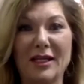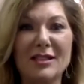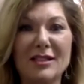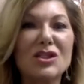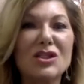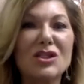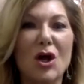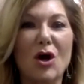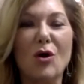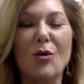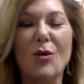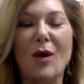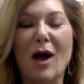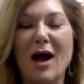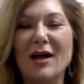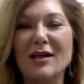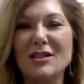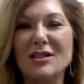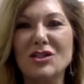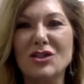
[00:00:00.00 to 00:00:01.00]
So
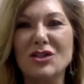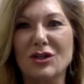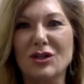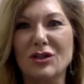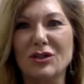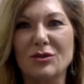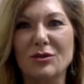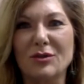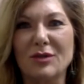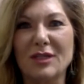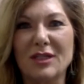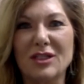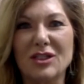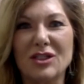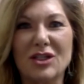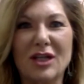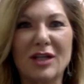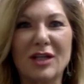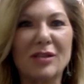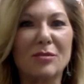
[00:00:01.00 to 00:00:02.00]
I started doing
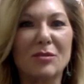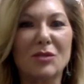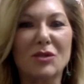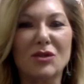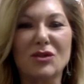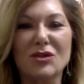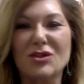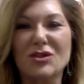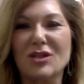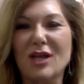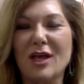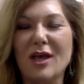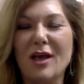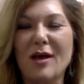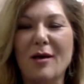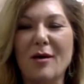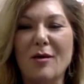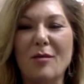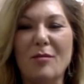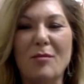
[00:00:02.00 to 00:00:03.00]
injectables
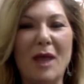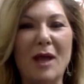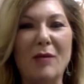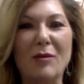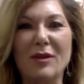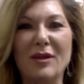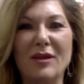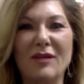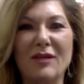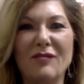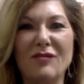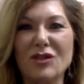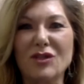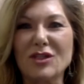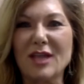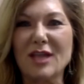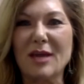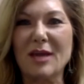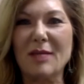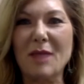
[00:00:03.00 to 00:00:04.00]
back when they
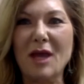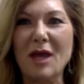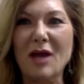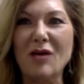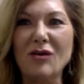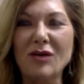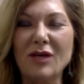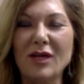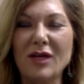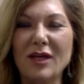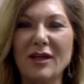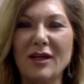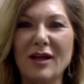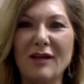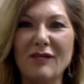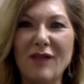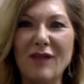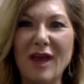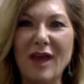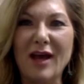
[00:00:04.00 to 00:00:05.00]
first came out, and
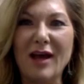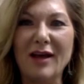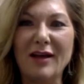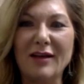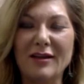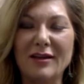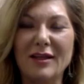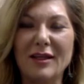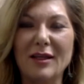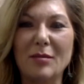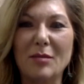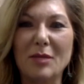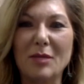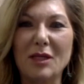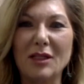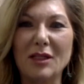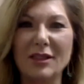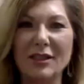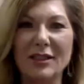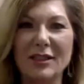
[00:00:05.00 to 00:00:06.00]
I've had the
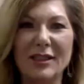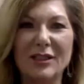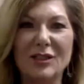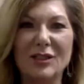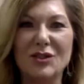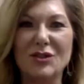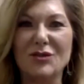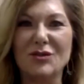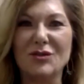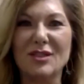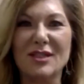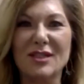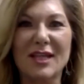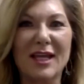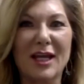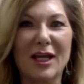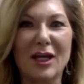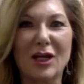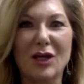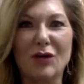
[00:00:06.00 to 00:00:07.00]
ability to see
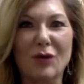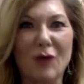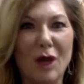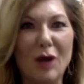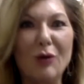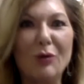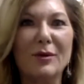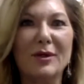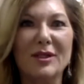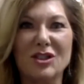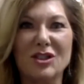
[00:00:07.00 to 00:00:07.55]
it grow and